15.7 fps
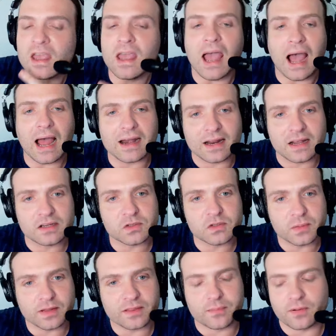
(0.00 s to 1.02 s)
And here's
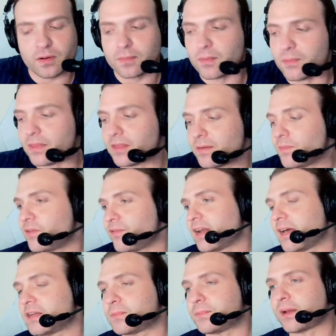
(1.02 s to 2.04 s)
where the problem with the movie
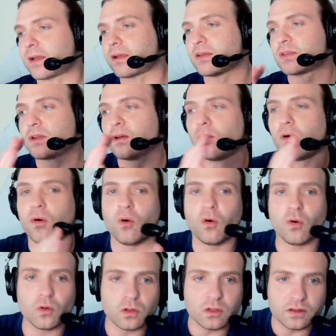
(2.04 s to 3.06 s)
lies, because
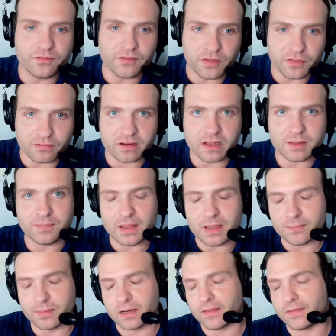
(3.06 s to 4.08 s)
all of the three
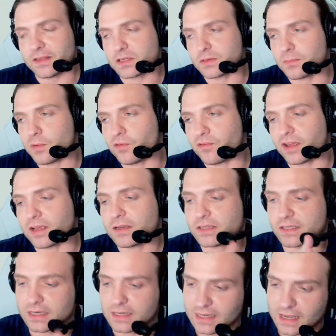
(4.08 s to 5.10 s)
people in this movie,
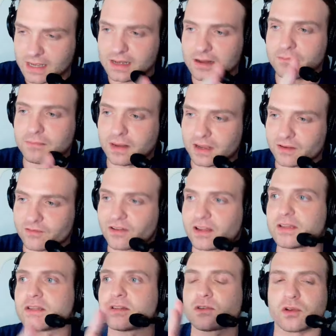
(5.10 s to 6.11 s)
Zendaya, Mike
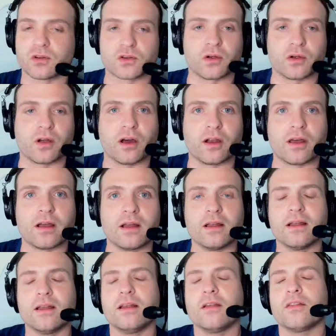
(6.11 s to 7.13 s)
Faist, Josh O'Connor,
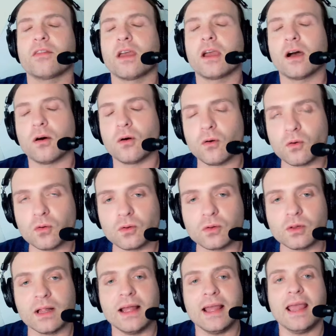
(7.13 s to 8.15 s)
they are
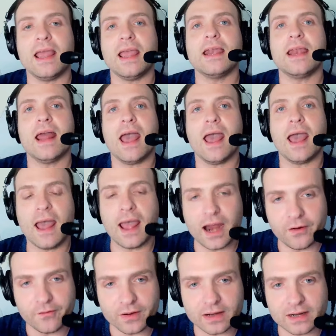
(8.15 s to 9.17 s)
all
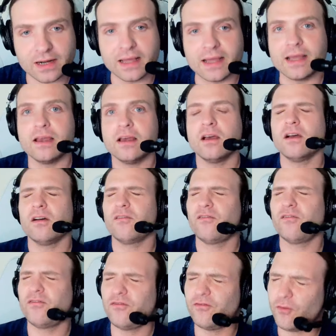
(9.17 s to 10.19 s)
inherently
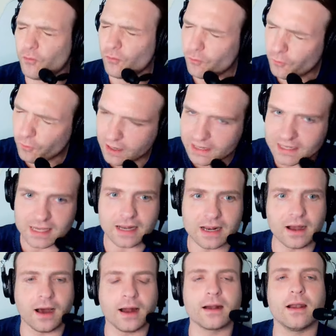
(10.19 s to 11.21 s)
freaking
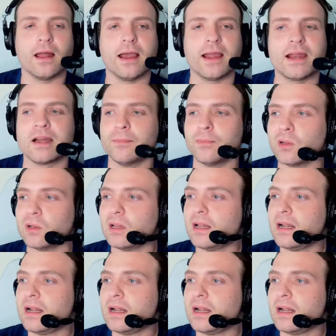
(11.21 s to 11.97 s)
unlikable.